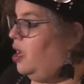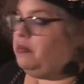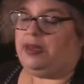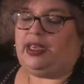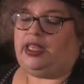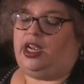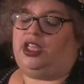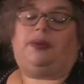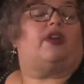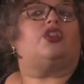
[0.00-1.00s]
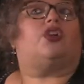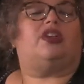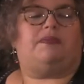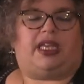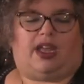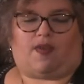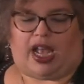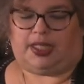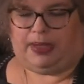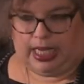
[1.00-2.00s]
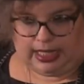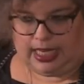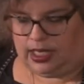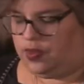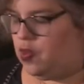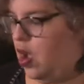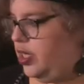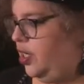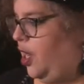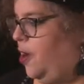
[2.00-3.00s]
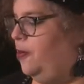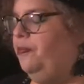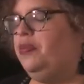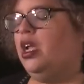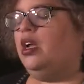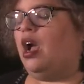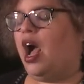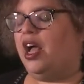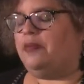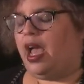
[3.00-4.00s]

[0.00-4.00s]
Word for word: Maybe their spirits couldn't be at rest because they didn't want to go. Um,